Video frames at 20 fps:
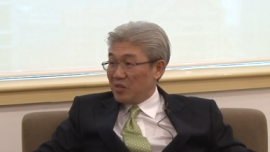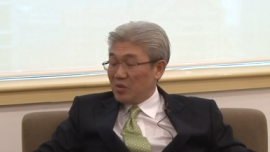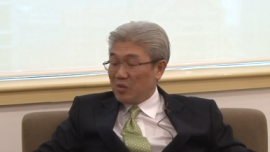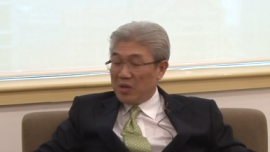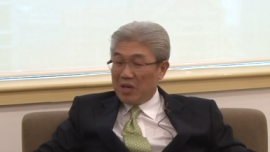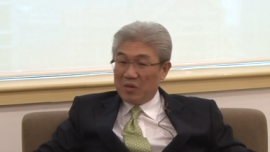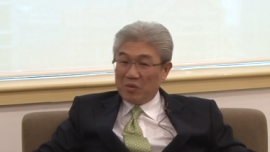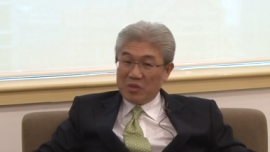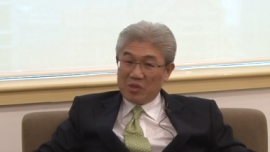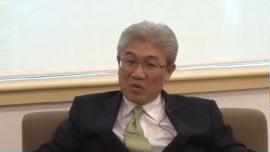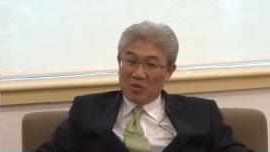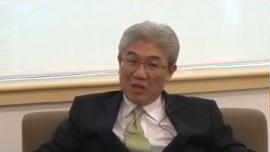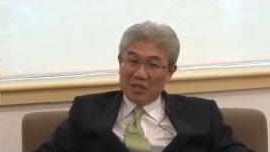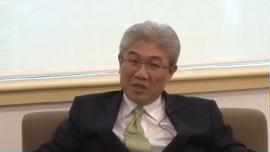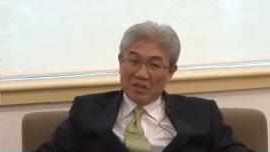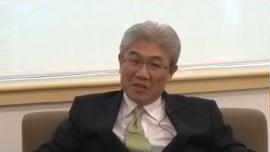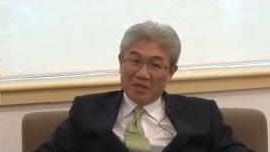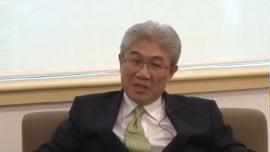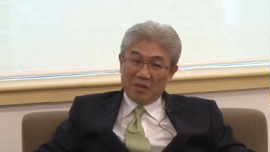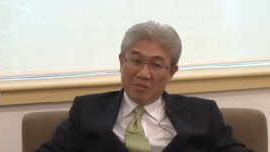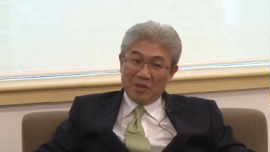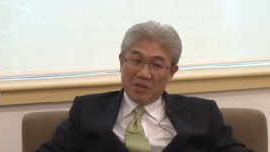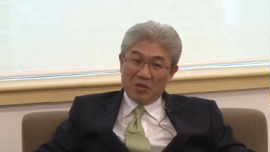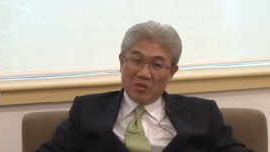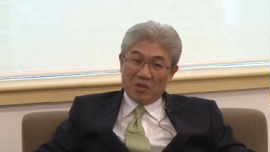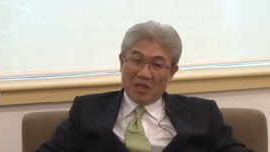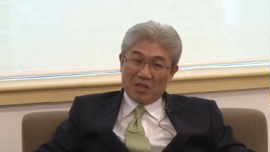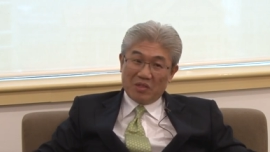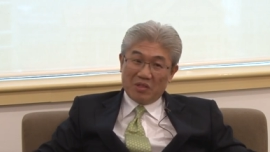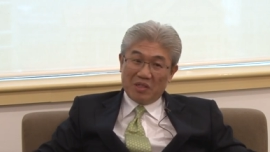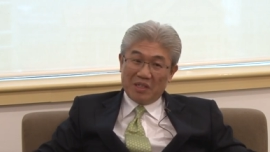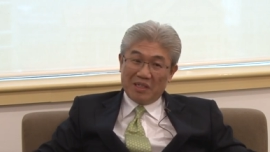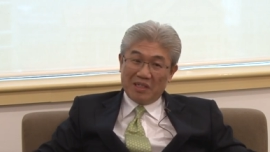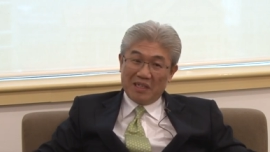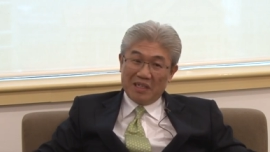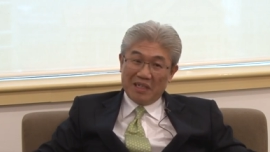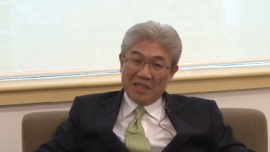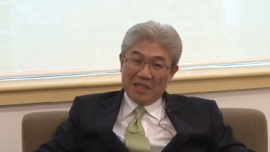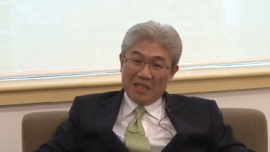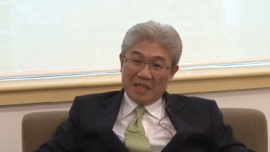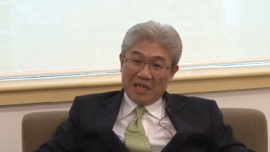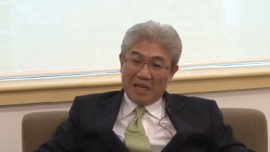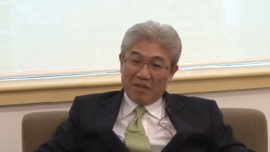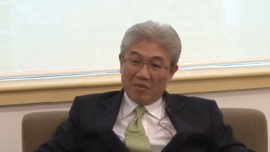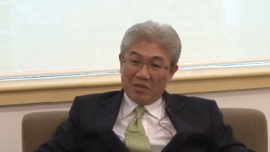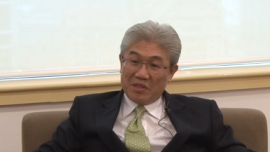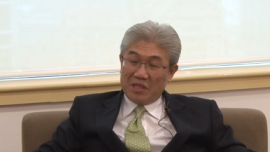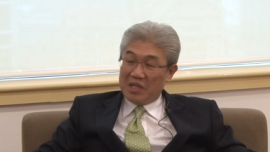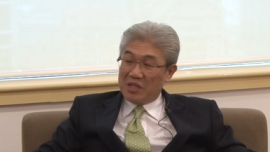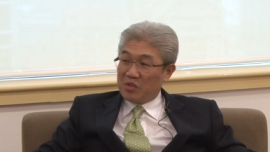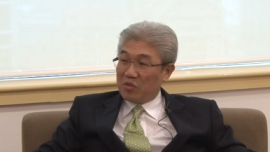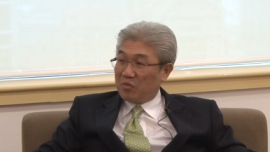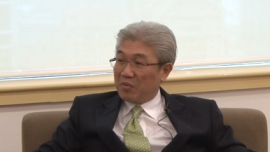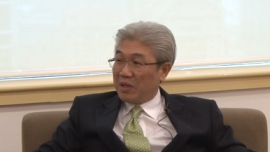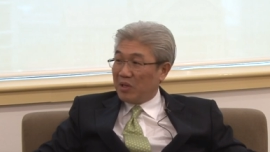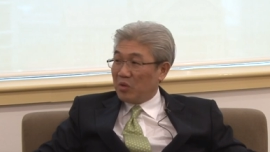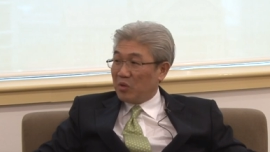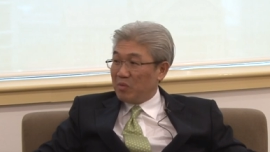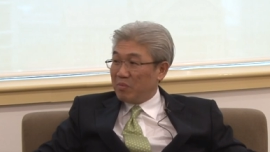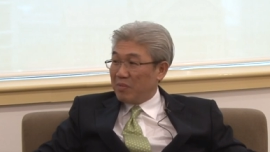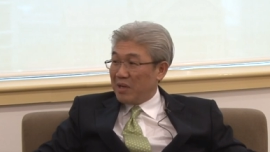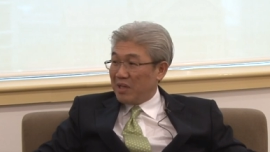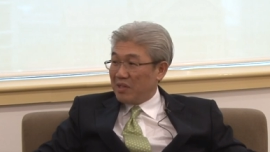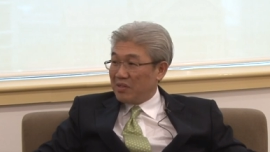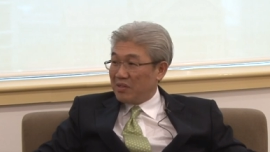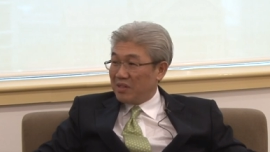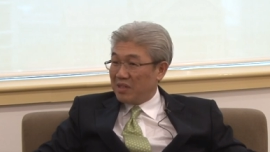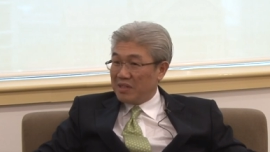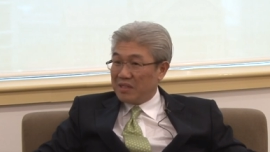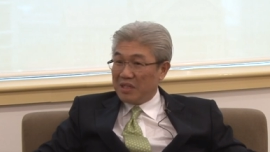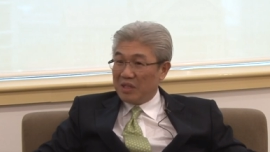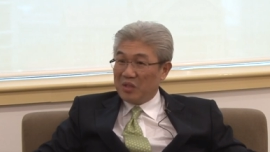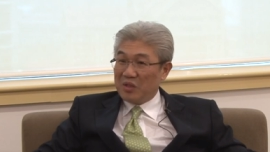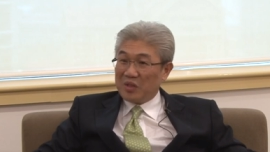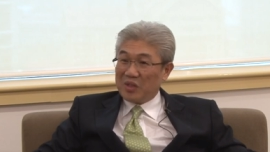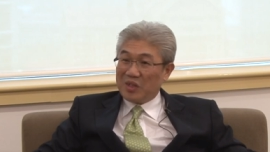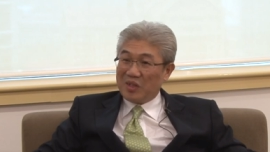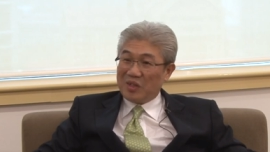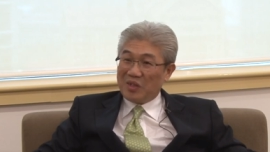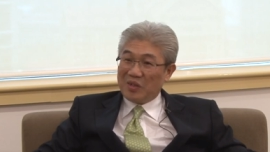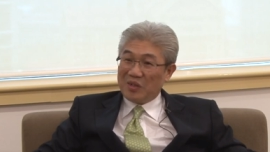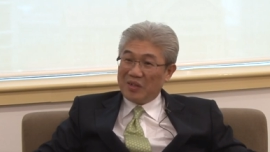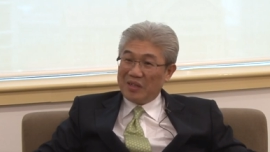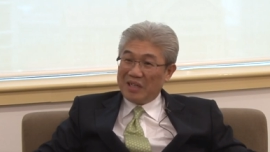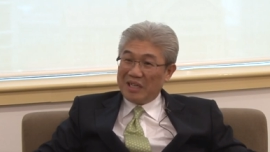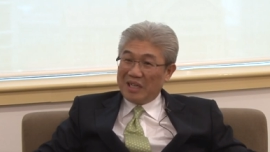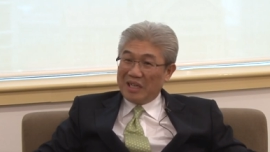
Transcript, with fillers: So I was quite determined to actually have a taste of my own medicine and say, look, you know,